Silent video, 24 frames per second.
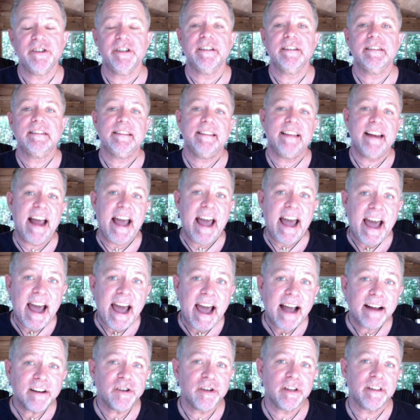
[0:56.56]
that
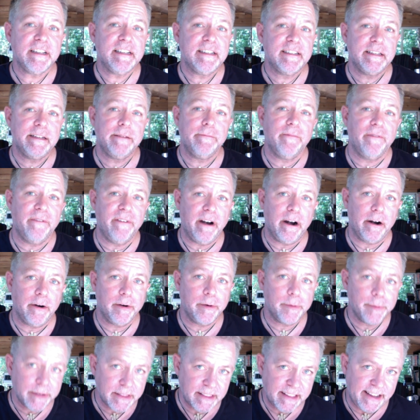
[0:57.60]
actually seem
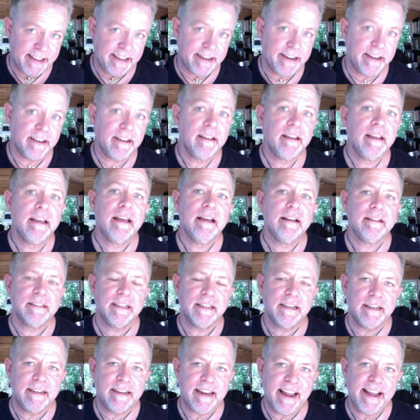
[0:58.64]
very related
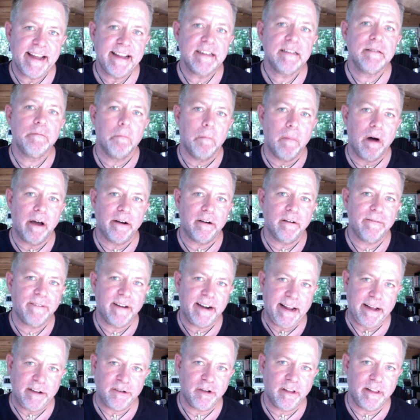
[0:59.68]
to today's modern
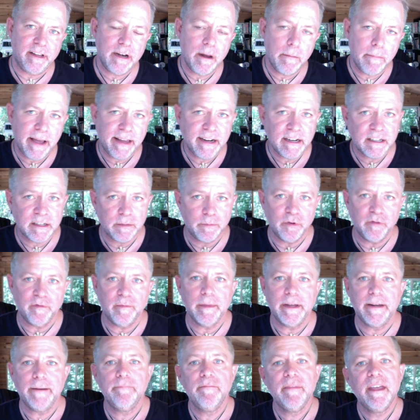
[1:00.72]
financial independence
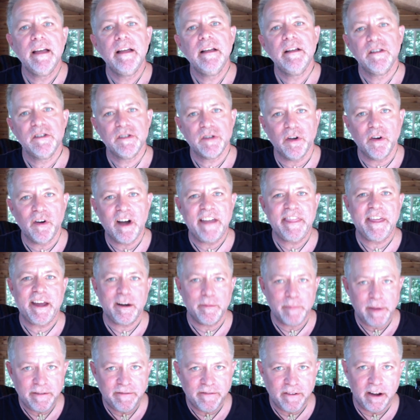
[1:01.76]
movement. So I thought
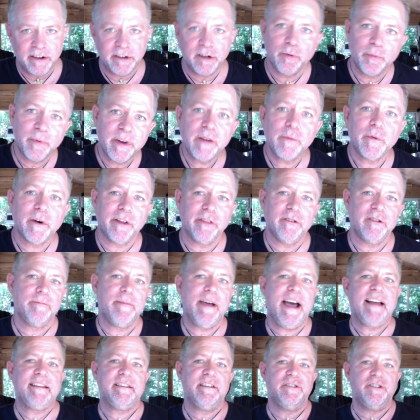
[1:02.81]
it'd be fun to read one of those
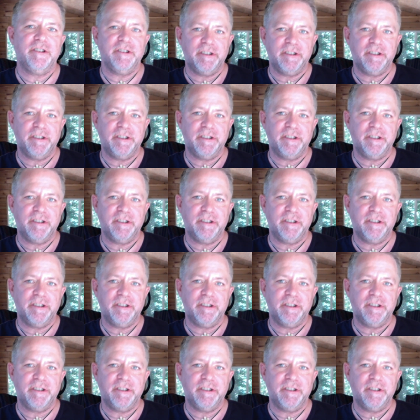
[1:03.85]
passages